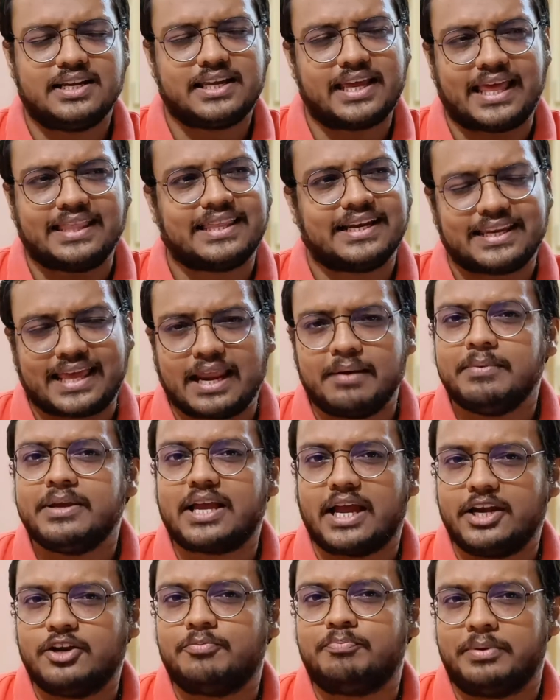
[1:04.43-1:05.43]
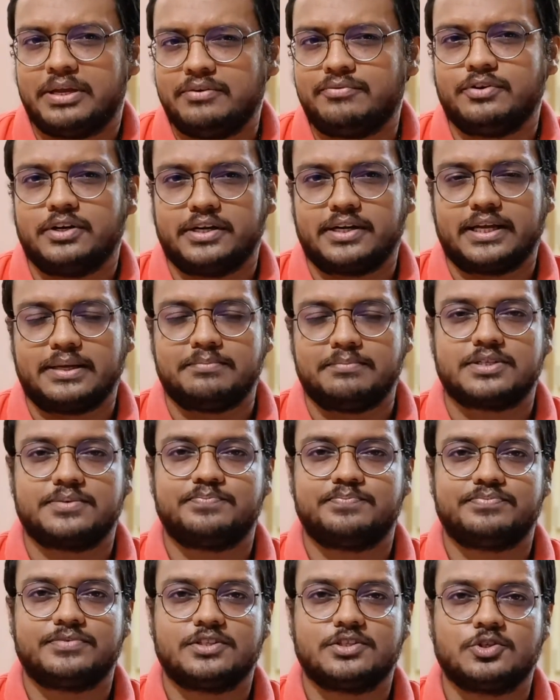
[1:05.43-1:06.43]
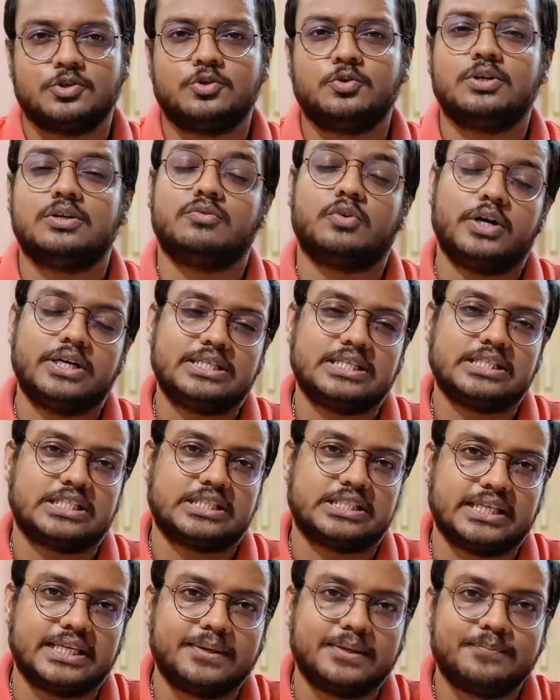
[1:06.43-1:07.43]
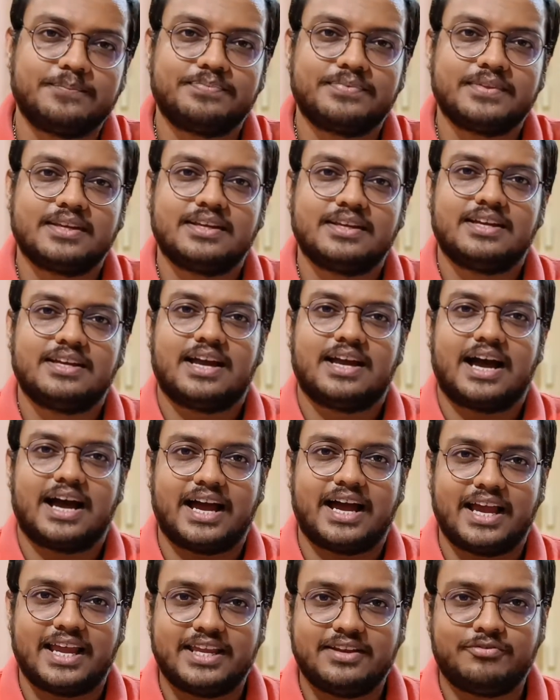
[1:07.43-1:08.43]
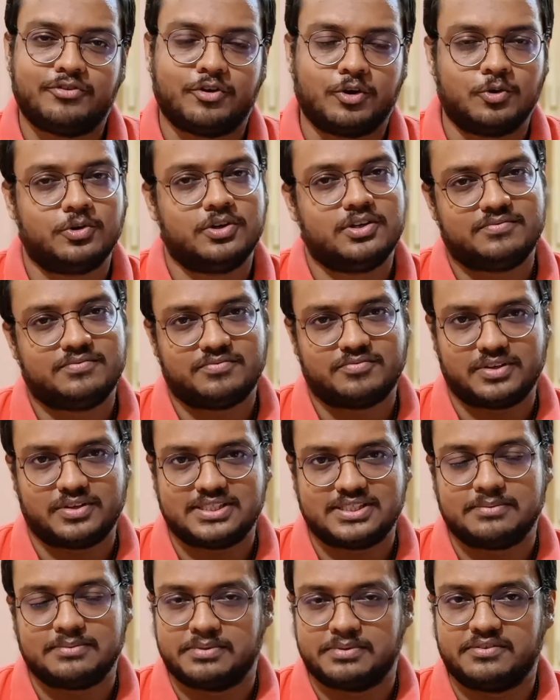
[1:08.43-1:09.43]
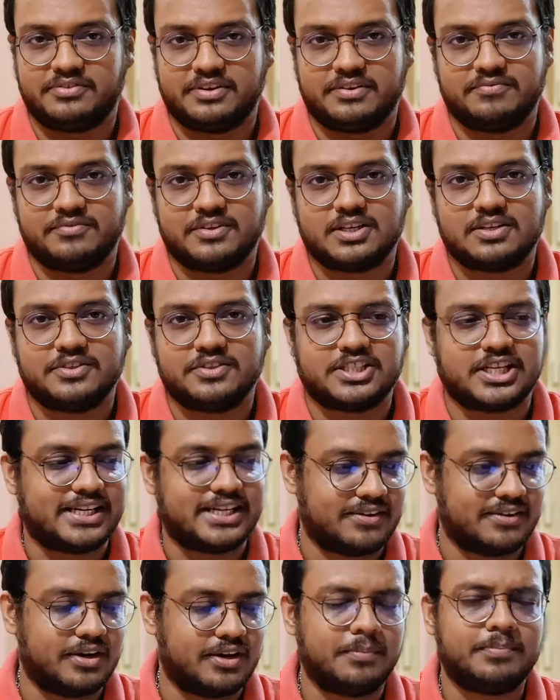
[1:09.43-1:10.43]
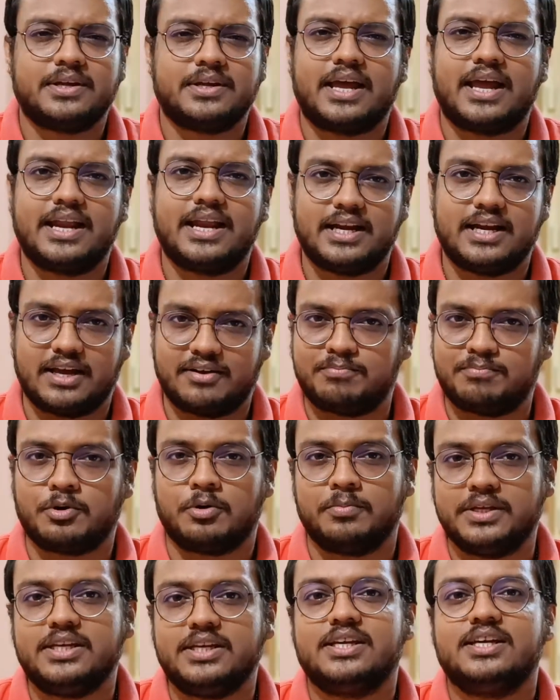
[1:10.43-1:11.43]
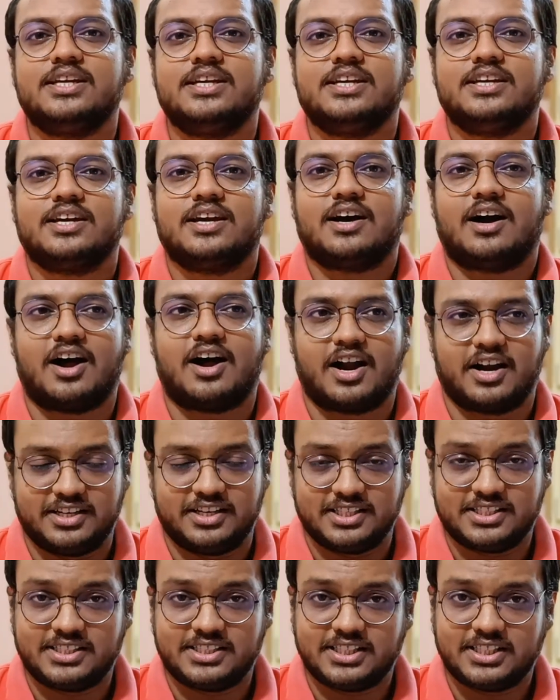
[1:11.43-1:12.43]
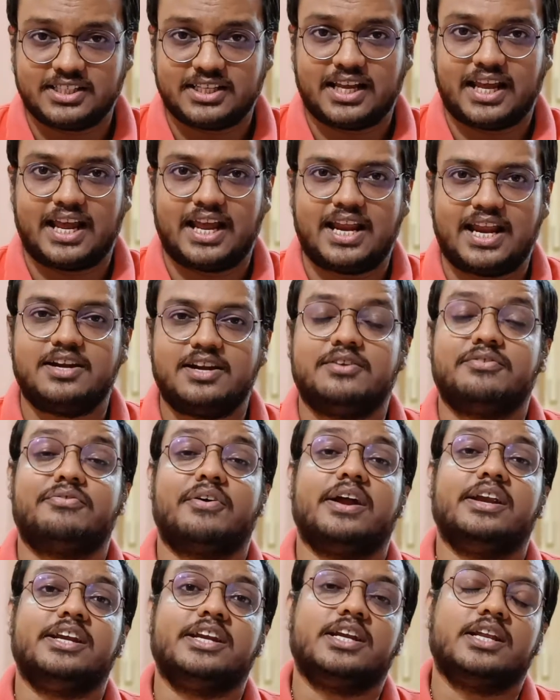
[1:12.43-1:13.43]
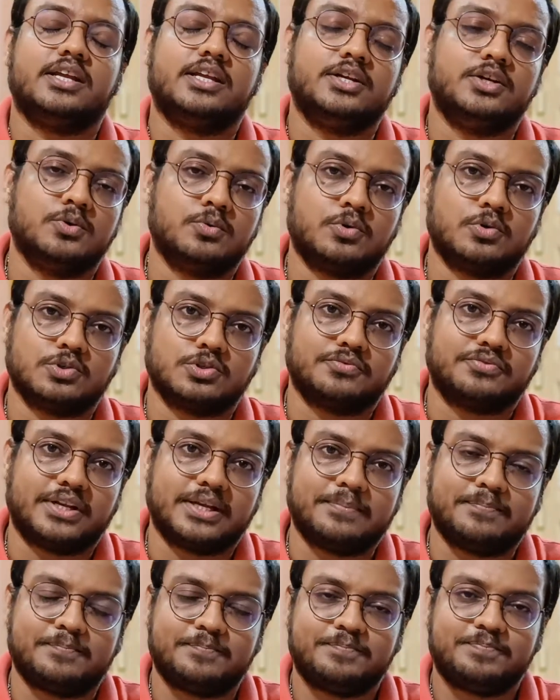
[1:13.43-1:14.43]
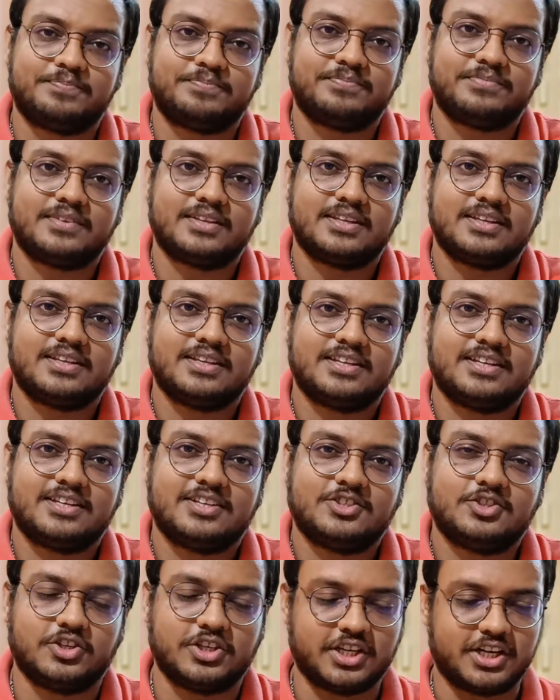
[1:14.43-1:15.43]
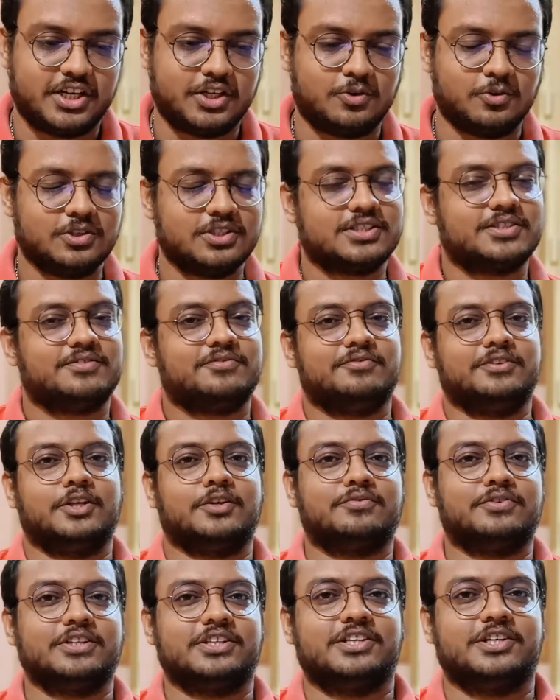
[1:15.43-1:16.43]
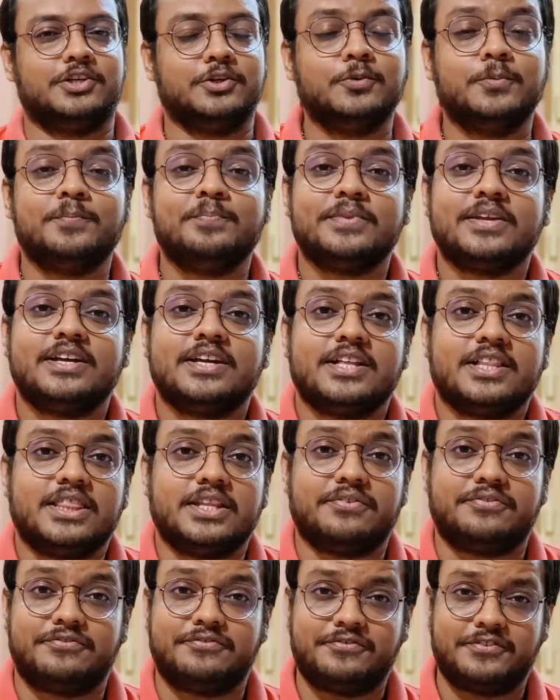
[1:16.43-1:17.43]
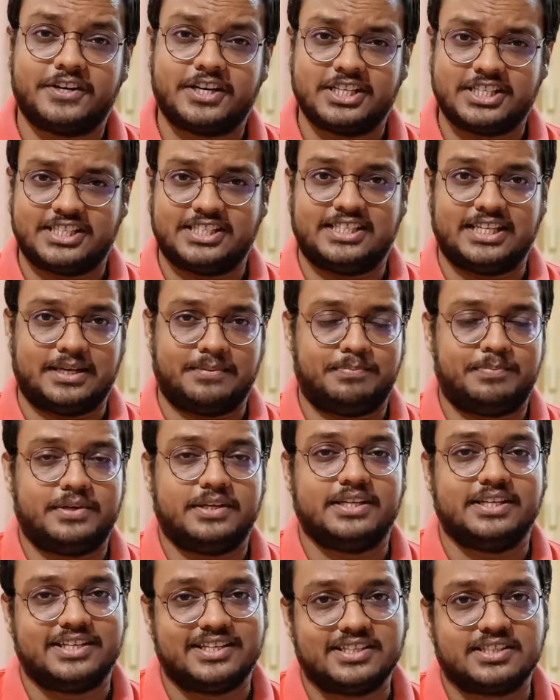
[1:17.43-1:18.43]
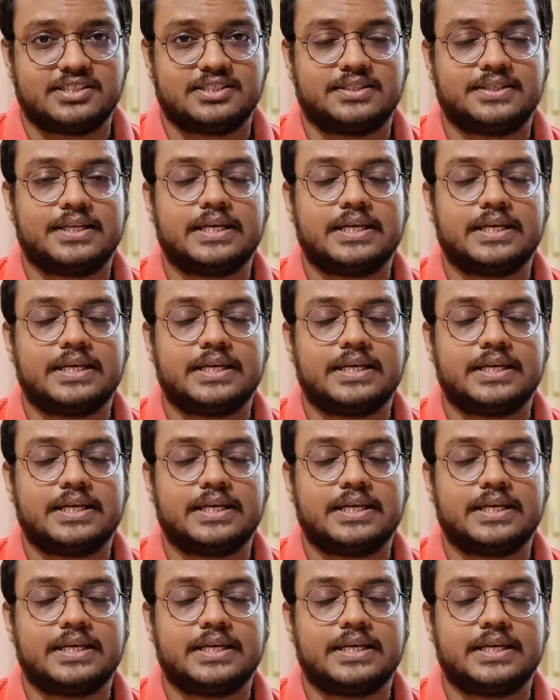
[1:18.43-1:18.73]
that can be kind of painful at times. So to avoid such a thing, I followed one simple framework which I developed and have probably harnessed it and refined it in due course of time. So here it goes, without further ado. The first step is